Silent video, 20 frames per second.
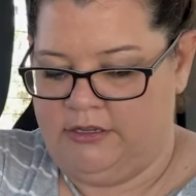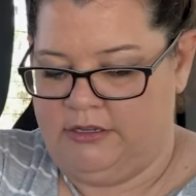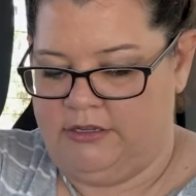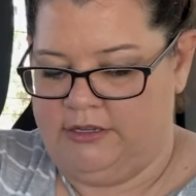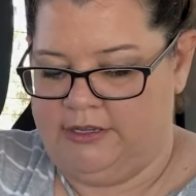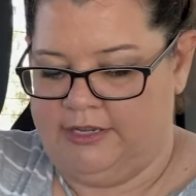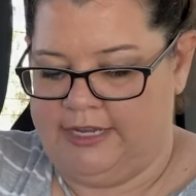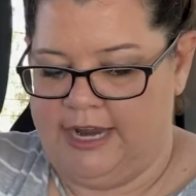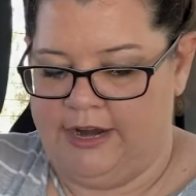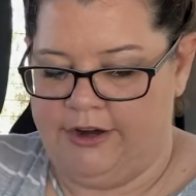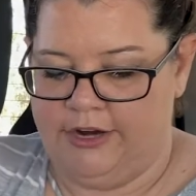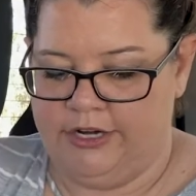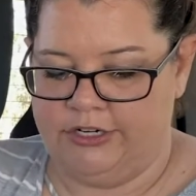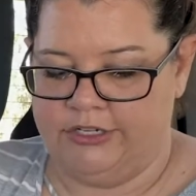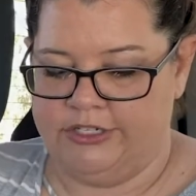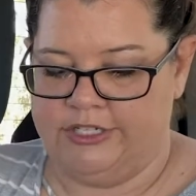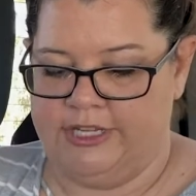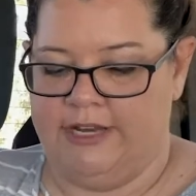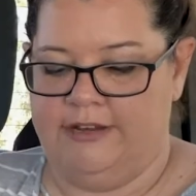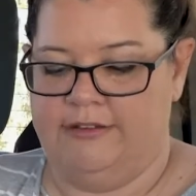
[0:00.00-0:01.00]

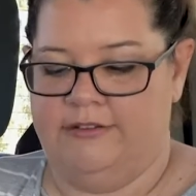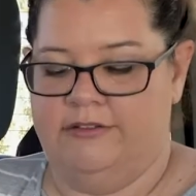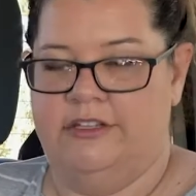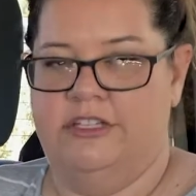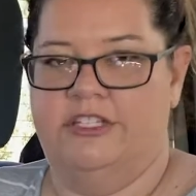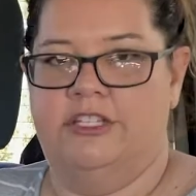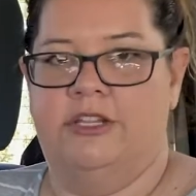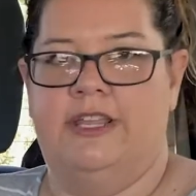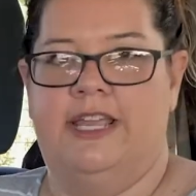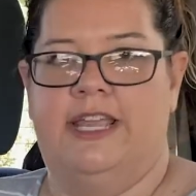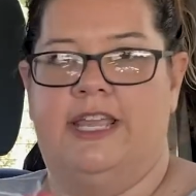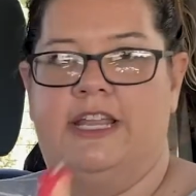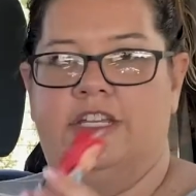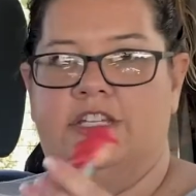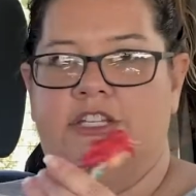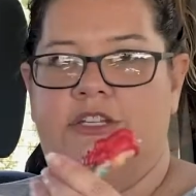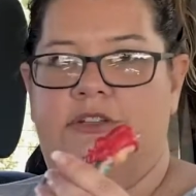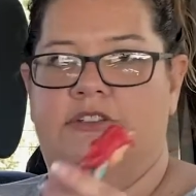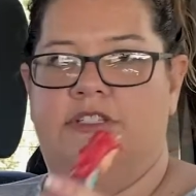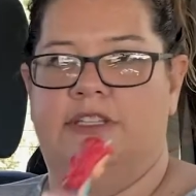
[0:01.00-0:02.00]
characters in so they can
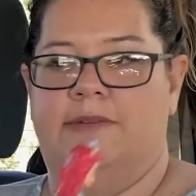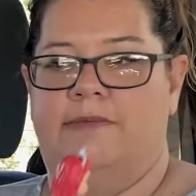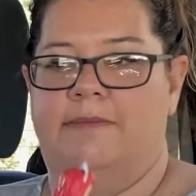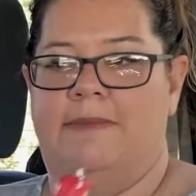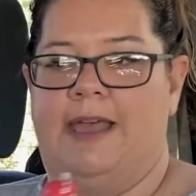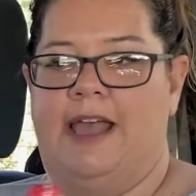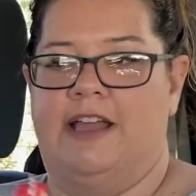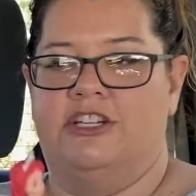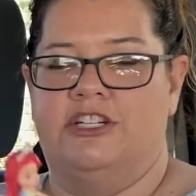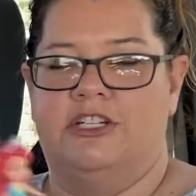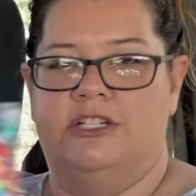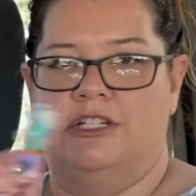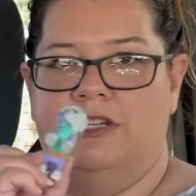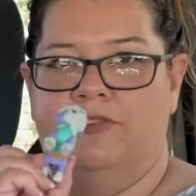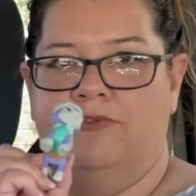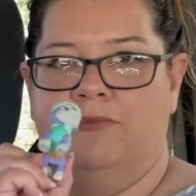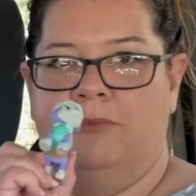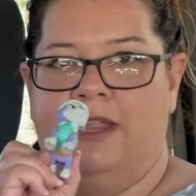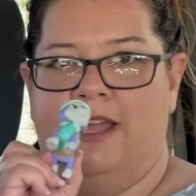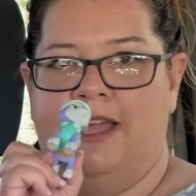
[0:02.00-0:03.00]
do some
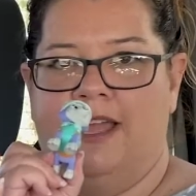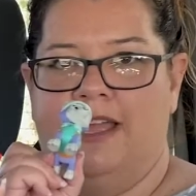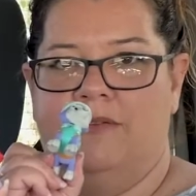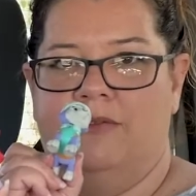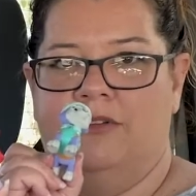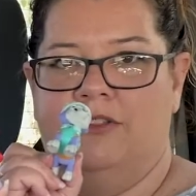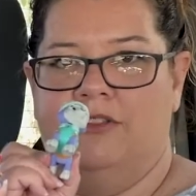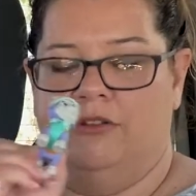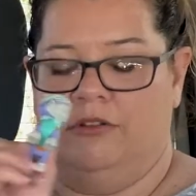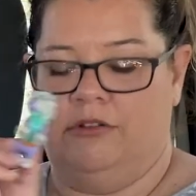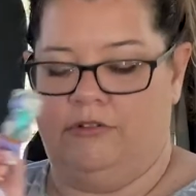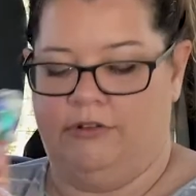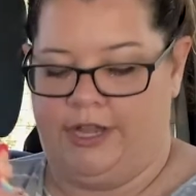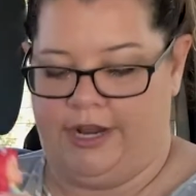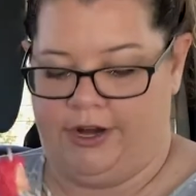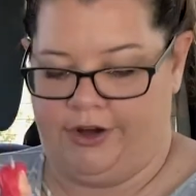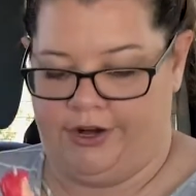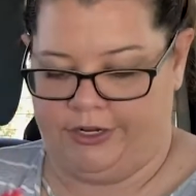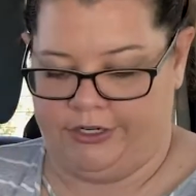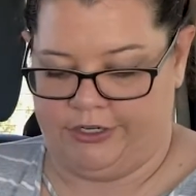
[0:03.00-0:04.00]
imaginative play with their little
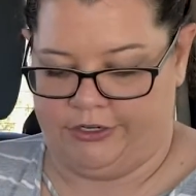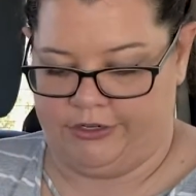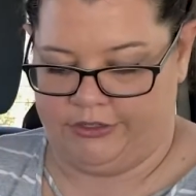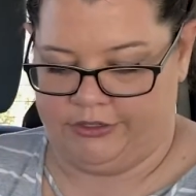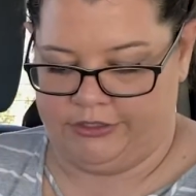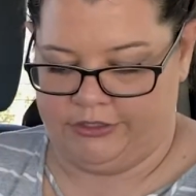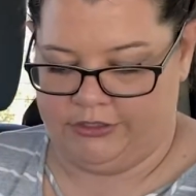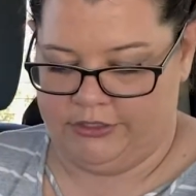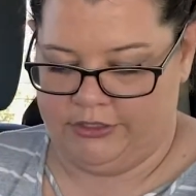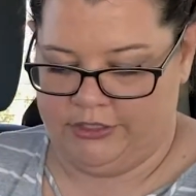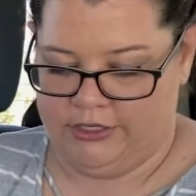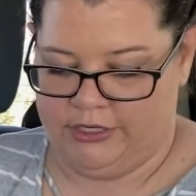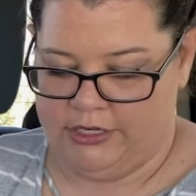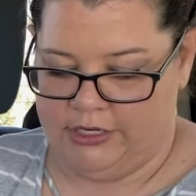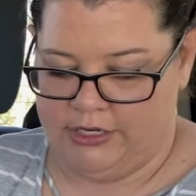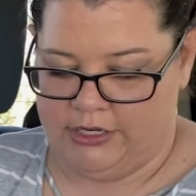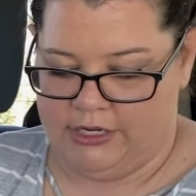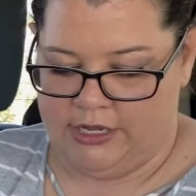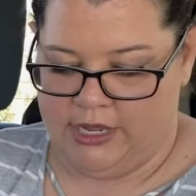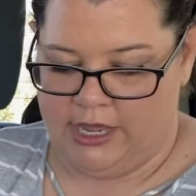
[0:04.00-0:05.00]
characters.
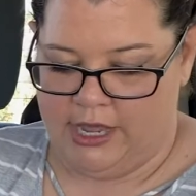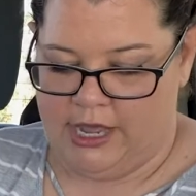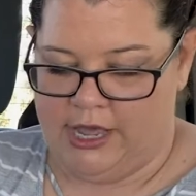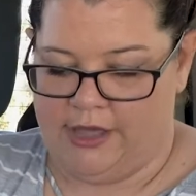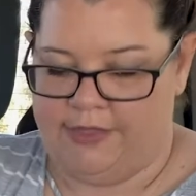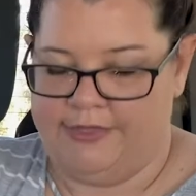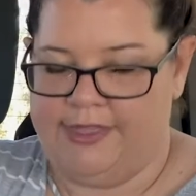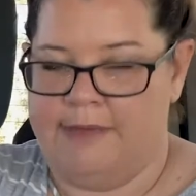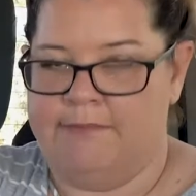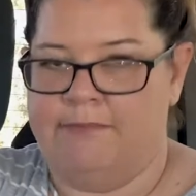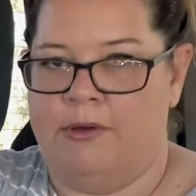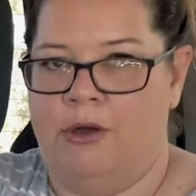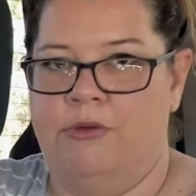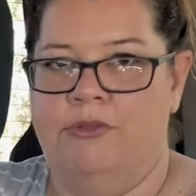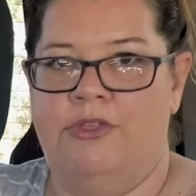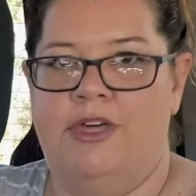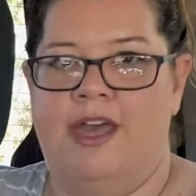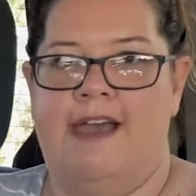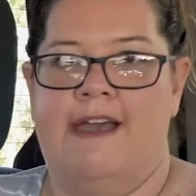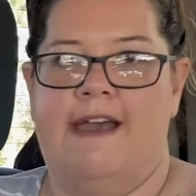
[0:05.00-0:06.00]
They
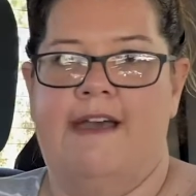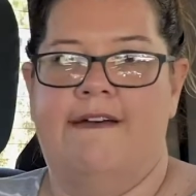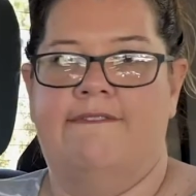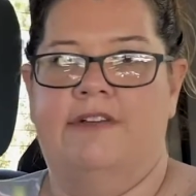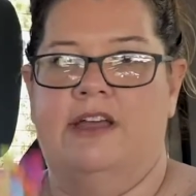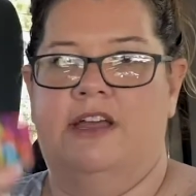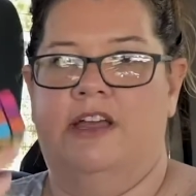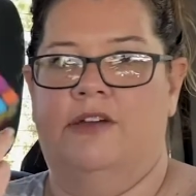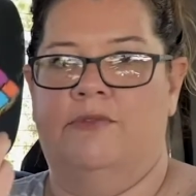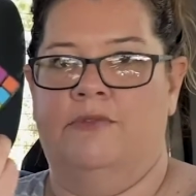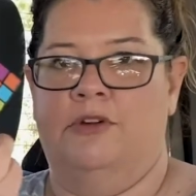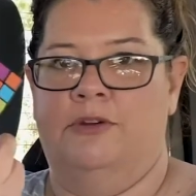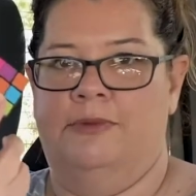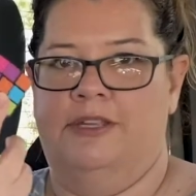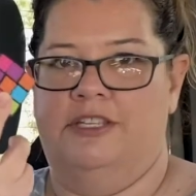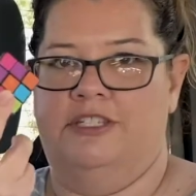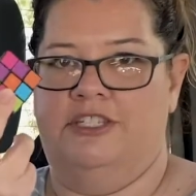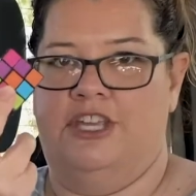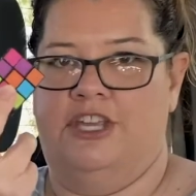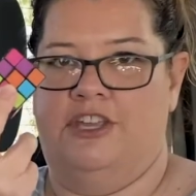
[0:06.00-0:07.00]
both have a
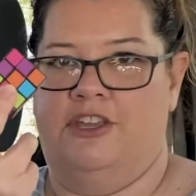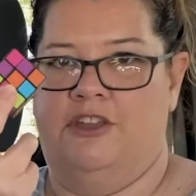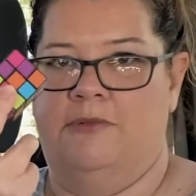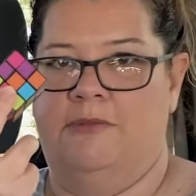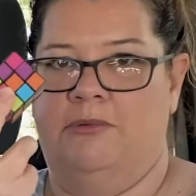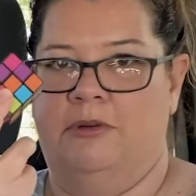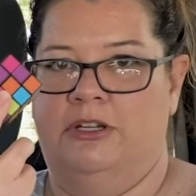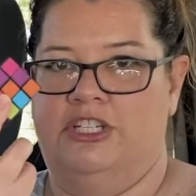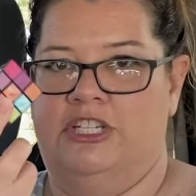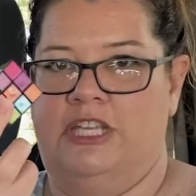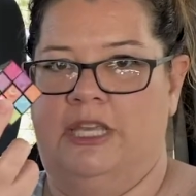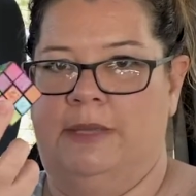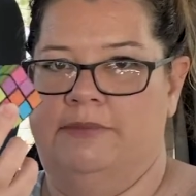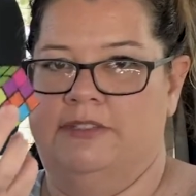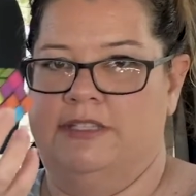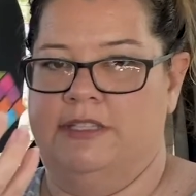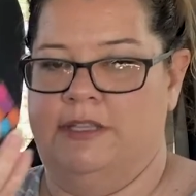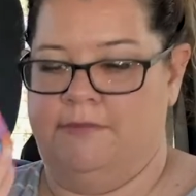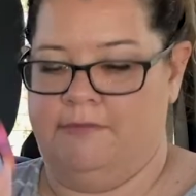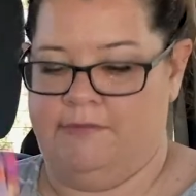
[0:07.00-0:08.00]
Rubik's Cube, which keeps
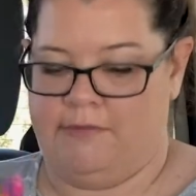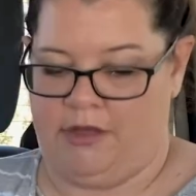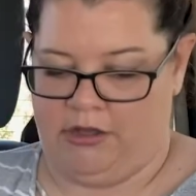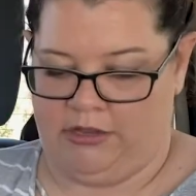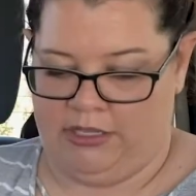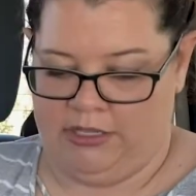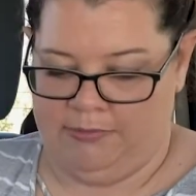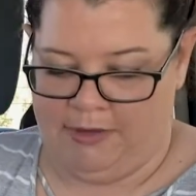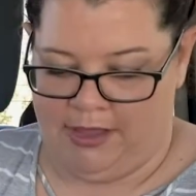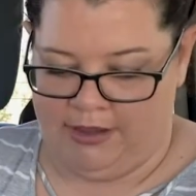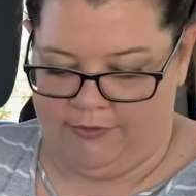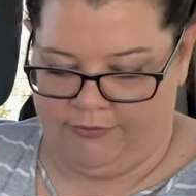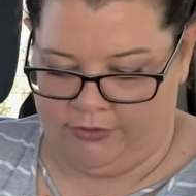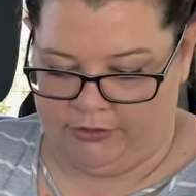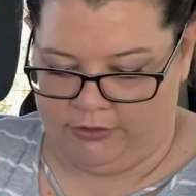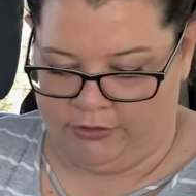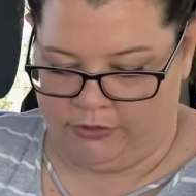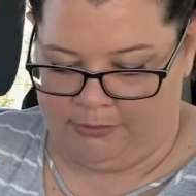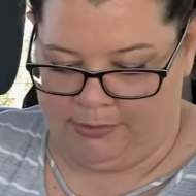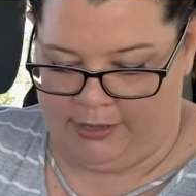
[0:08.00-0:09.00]
them occupied for a
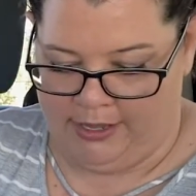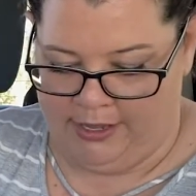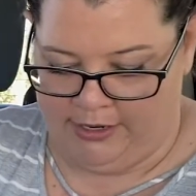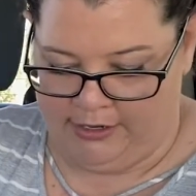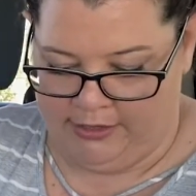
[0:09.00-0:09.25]
little bit.